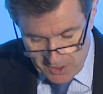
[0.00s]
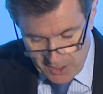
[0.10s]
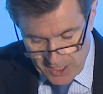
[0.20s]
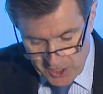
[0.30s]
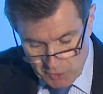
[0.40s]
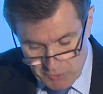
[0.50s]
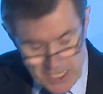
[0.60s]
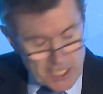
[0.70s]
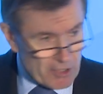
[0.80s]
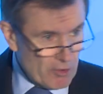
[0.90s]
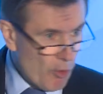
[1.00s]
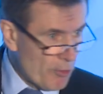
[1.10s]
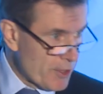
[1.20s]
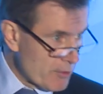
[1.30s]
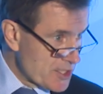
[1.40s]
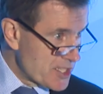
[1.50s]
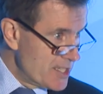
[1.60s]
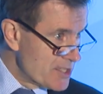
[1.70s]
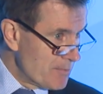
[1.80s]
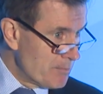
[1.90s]
uh, unique
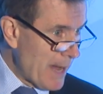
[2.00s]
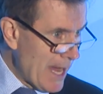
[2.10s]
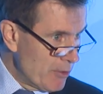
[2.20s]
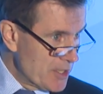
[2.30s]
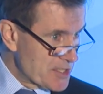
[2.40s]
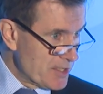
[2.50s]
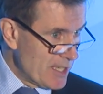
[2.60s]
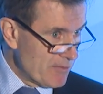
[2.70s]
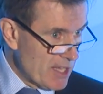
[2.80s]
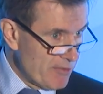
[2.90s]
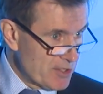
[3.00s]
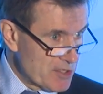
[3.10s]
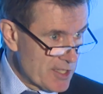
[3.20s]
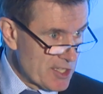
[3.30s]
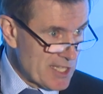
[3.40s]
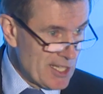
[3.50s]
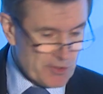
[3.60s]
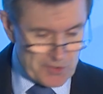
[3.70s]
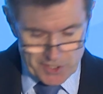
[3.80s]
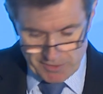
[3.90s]
authorities and powers that they've given to the
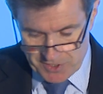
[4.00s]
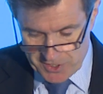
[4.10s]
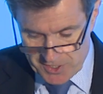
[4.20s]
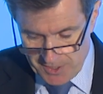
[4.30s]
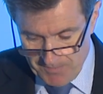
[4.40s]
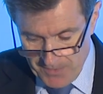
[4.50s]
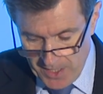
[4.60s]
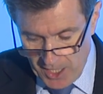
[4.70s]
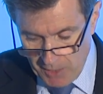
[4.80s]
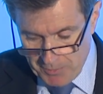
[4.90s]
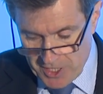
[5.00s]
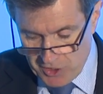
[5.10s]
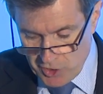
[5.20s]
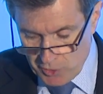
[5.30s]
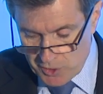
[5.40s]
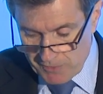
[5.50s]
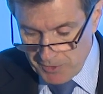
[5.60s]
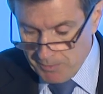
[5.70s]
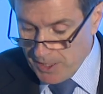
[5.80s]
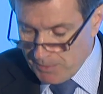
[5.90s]
intelligence services are being used for the
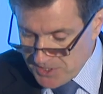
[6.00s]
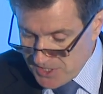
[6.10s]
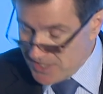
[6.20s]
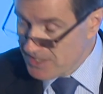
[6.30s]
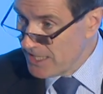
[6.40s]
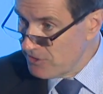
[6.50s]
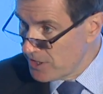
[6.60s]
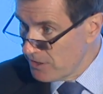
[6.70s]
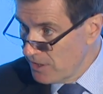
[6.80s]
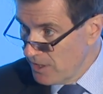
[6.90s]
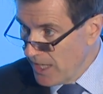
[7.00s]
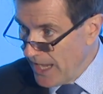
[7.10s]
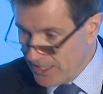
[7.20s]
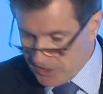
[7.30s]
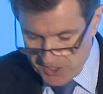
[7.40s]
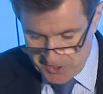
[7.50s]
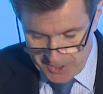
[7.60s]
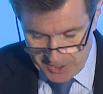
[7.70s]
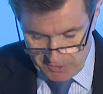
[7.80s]
purposes intended and, as I say,